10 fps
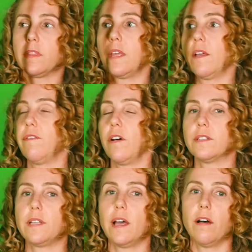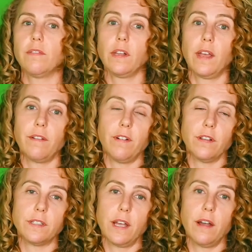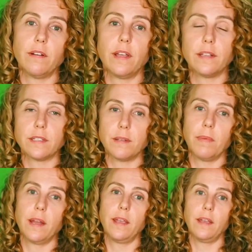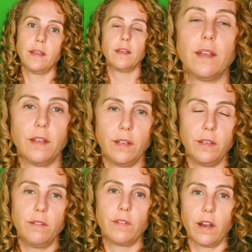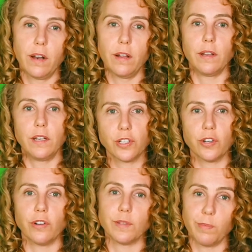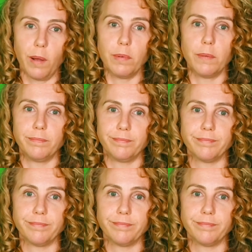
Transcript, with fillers: thing falls down, the light falls down, hits somebody, you've got an insurance problem.